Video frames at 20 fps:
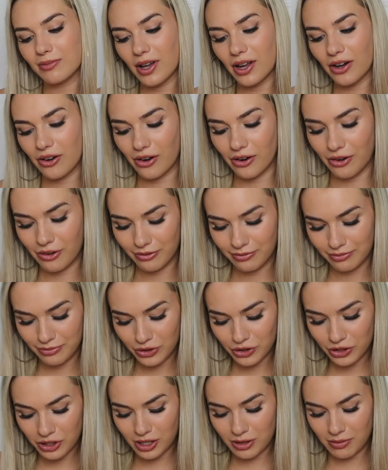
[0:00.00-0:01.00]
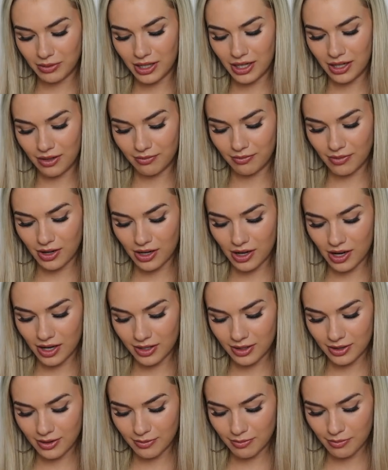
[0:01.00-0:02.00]
I don't know, just to be a
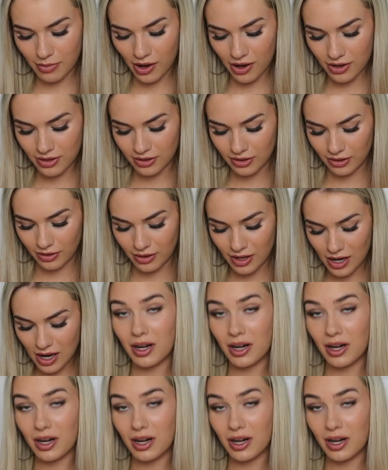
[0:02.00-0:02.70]
nice person.